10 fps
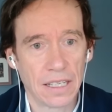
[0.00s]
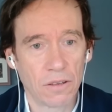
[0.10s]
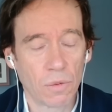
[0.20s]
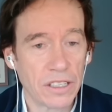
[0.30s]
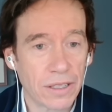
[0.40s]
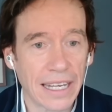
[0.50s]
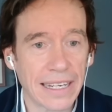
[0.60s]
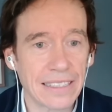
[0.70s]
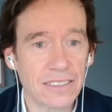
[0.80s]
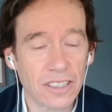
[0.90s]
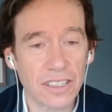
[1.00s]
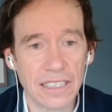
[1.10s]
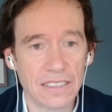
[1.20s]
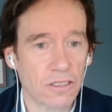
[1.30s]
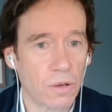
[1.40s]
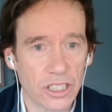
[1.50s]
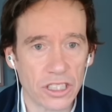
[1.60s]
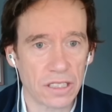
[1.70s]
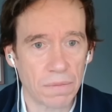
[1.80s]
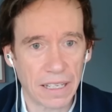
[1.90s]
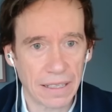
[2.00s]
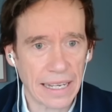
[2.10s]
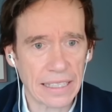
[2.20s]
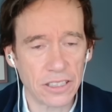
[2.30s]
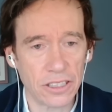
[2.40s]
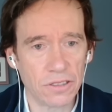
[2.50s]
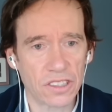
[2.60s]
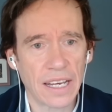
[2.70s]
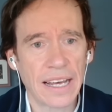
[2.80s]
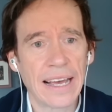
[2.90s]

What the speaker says: When you're getting to these questions about land use,